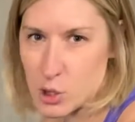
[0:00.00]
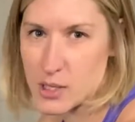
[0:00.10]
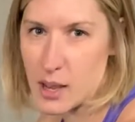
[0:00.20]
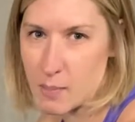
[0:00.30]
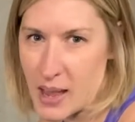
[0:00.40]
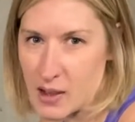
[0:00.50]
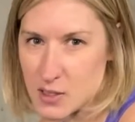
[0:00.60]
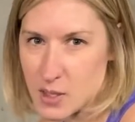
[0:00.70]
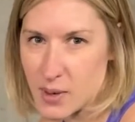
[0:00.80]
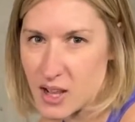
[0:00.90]
10 pounds
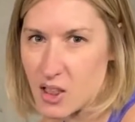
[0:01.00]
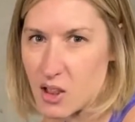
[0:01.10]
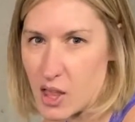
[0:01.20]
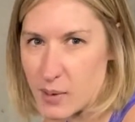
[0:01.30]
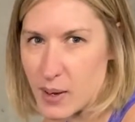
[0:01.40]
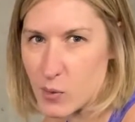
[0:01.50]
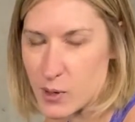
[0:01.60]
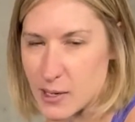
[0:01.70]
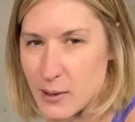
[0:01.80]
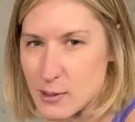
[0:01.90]
on a lot of my
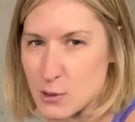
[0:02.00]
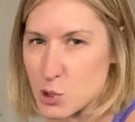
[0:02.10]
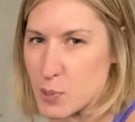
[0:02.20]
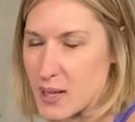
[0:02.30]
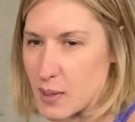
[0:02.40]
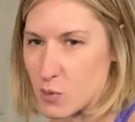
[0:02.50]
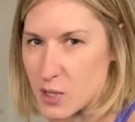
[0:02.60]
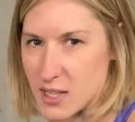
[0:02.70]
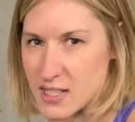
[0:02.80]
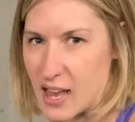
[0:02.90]
workouts, which made them
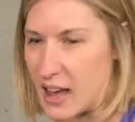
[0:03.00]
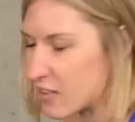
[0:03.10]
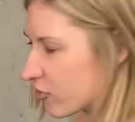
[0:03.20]
really tough,